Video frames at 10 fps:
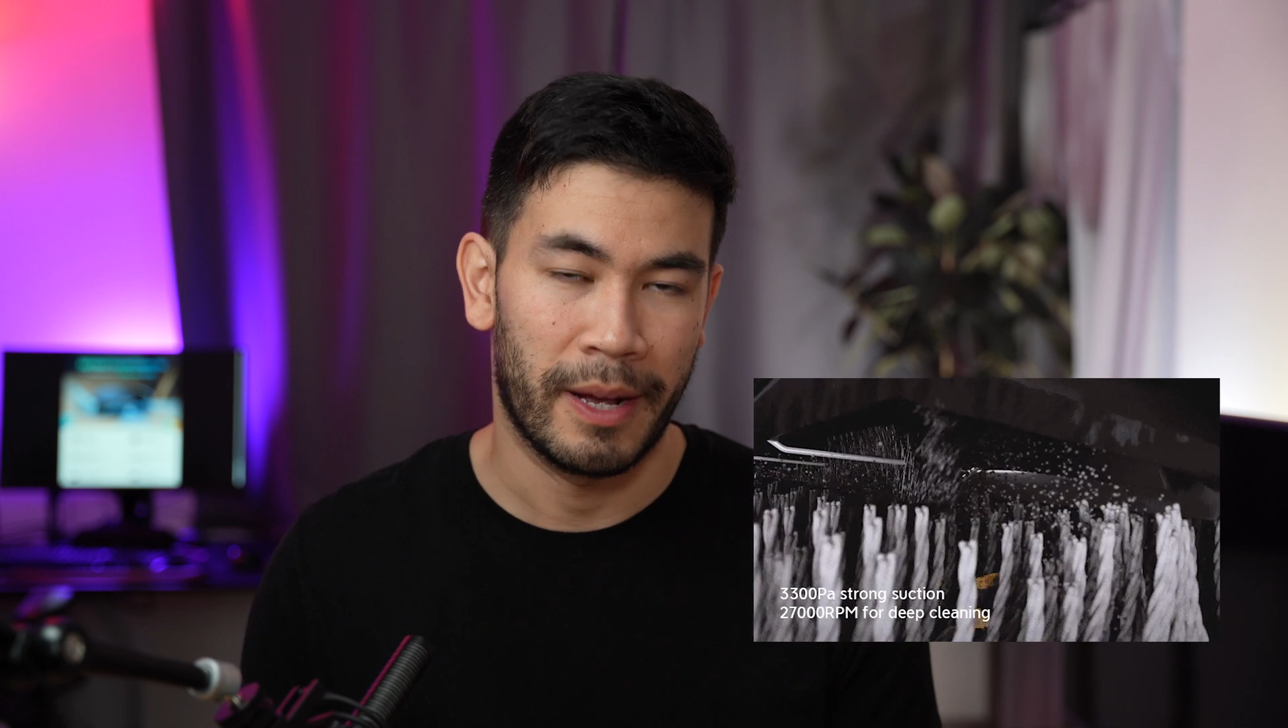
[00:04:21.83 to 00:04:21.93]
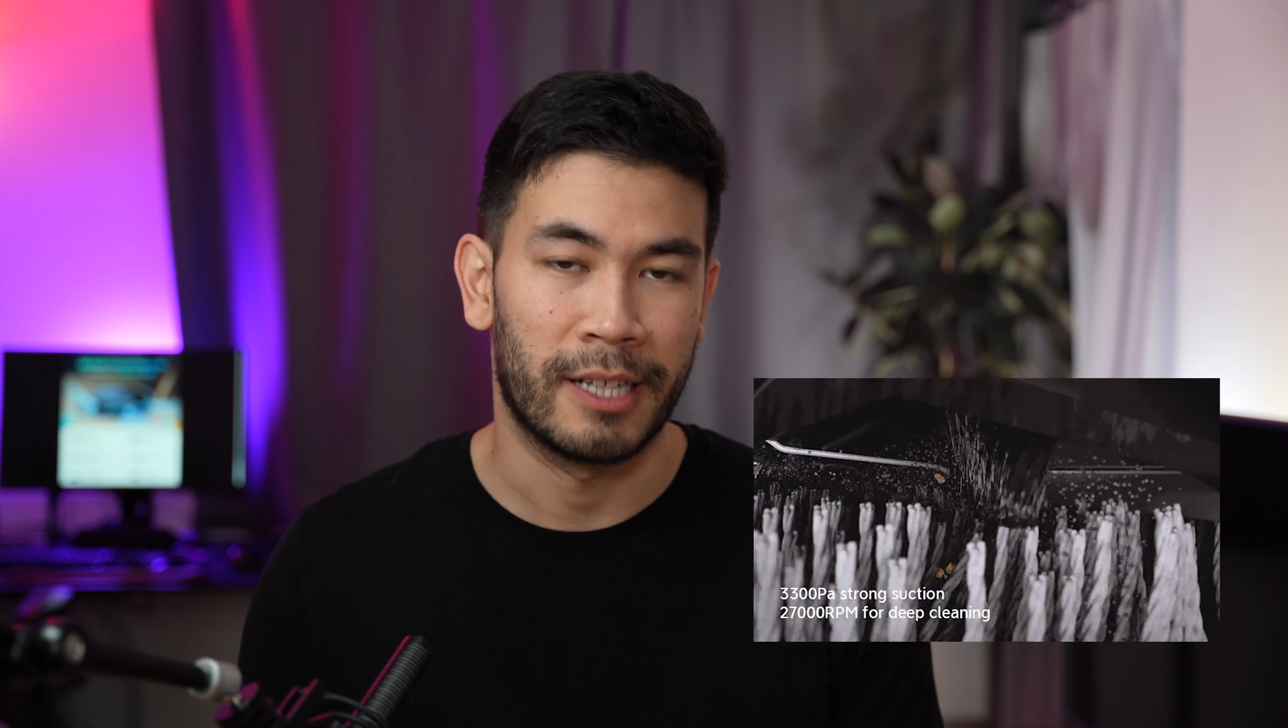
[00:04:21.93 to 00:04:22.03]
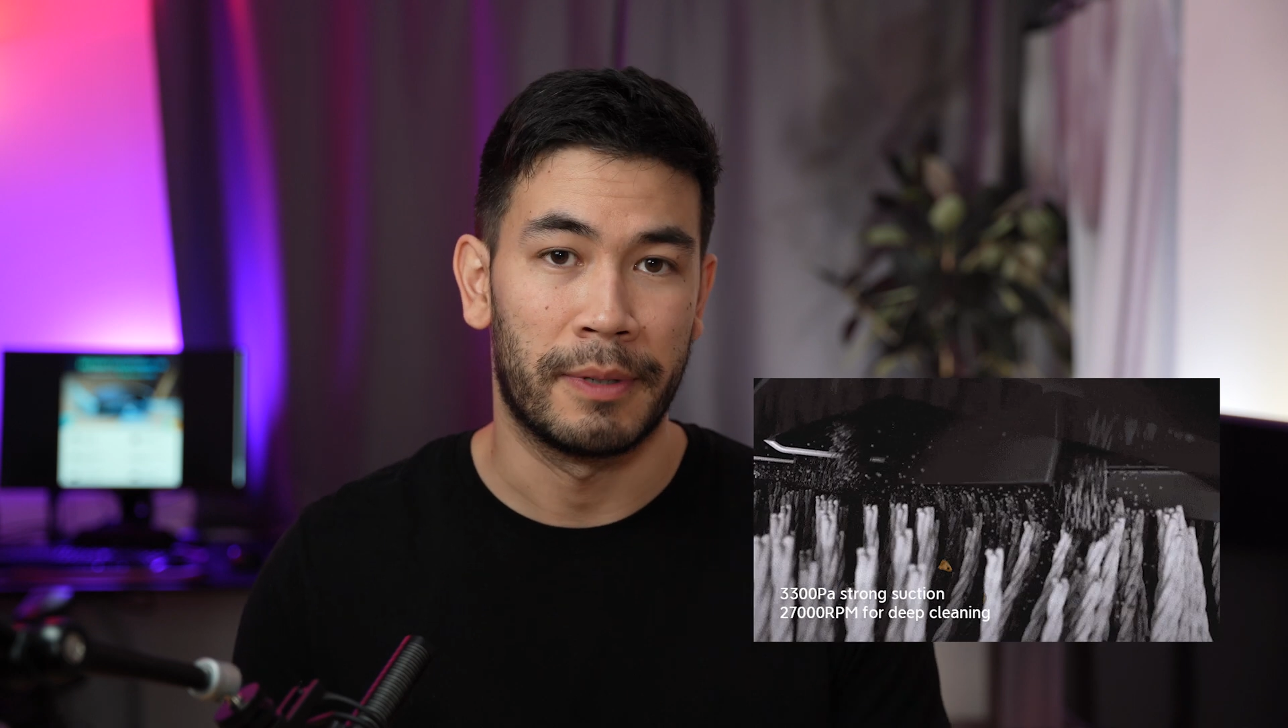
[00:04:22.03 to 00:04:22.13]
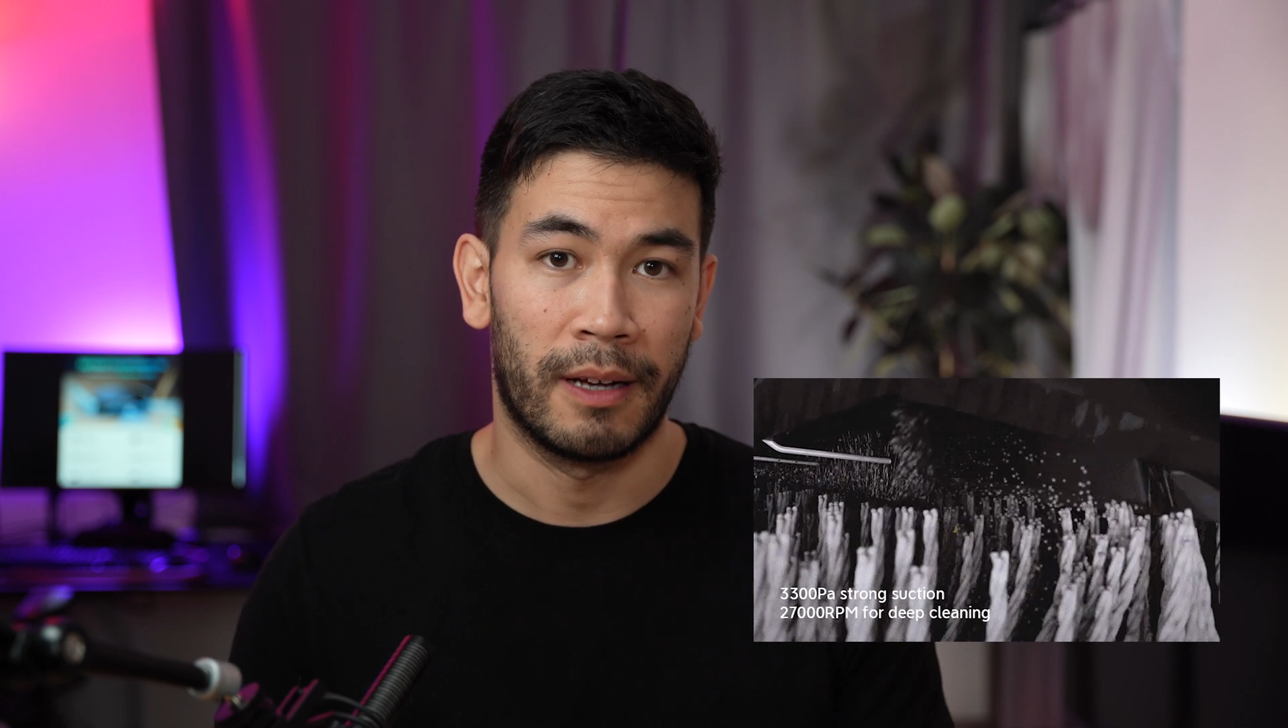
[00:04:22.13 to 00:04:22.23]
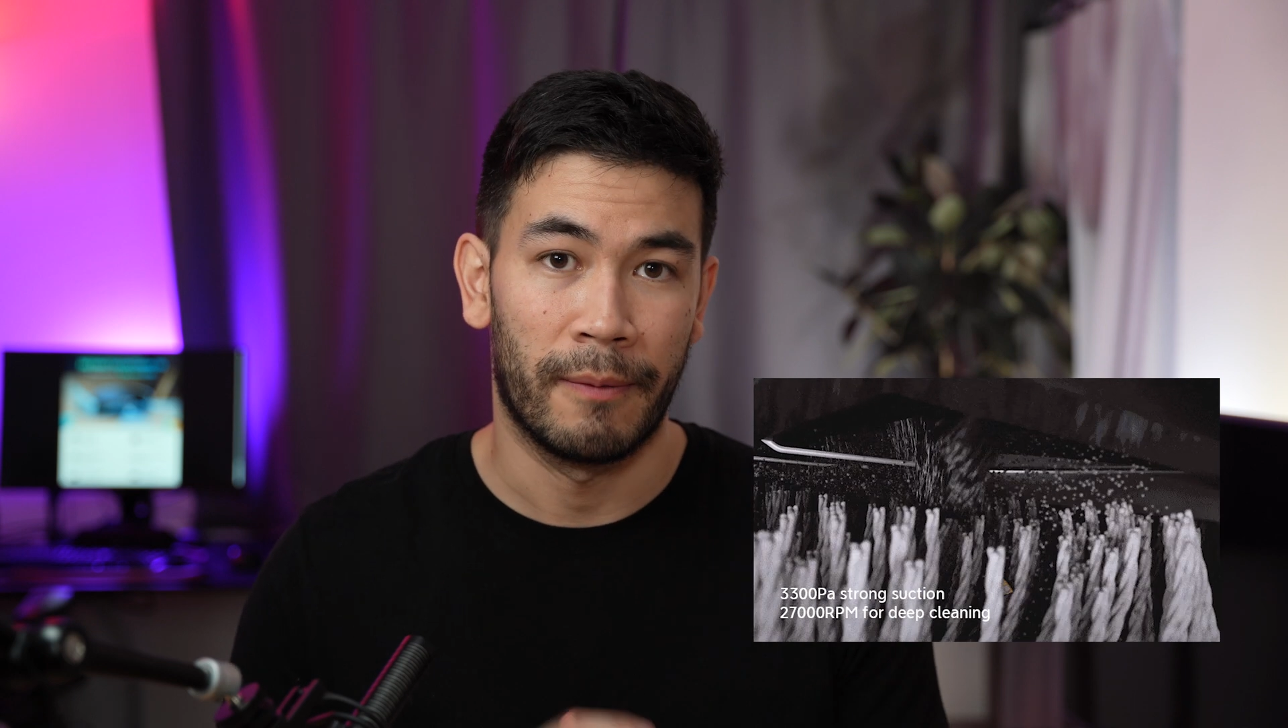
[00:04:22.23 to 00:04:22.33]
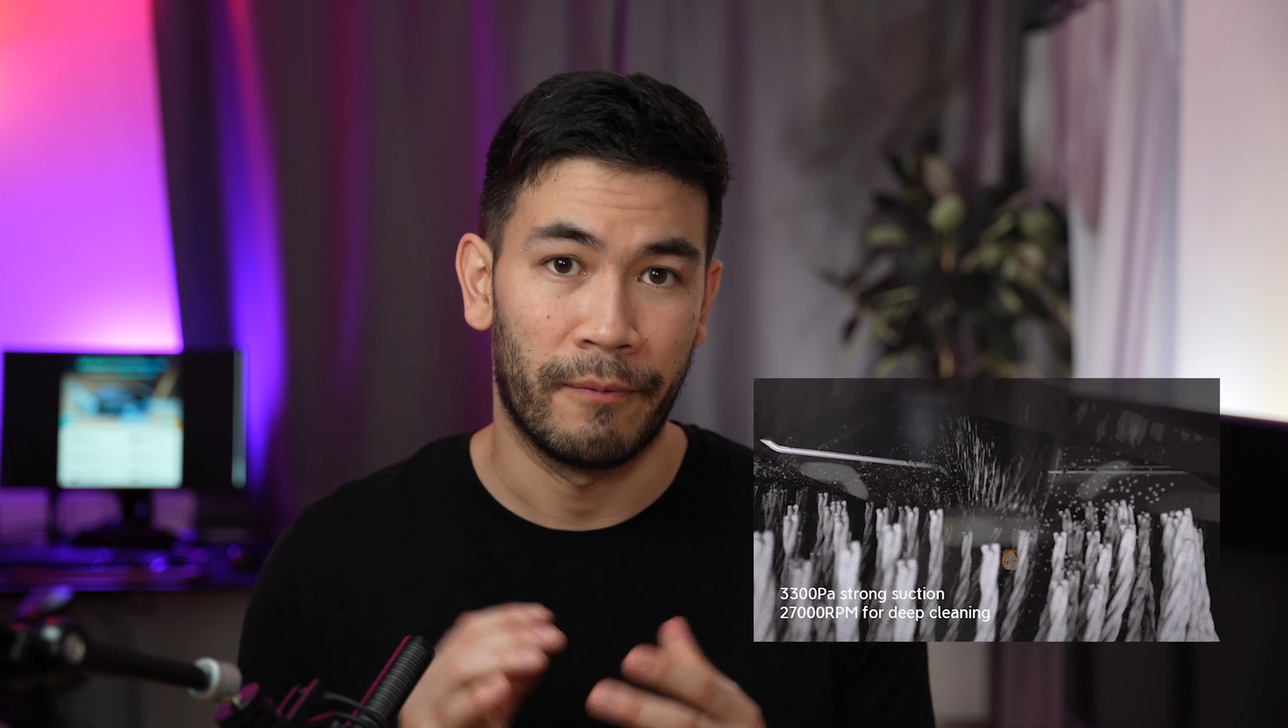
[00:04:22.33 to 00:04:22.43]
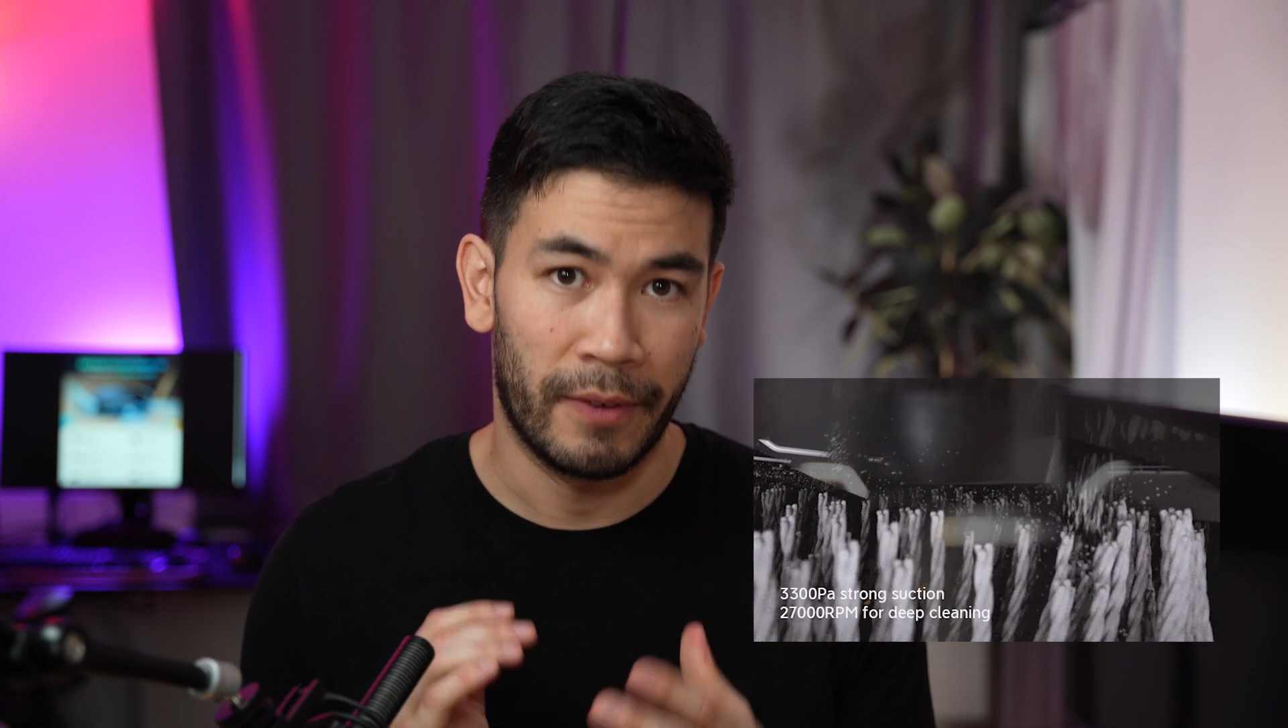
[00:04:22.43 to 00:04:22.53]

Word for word: has become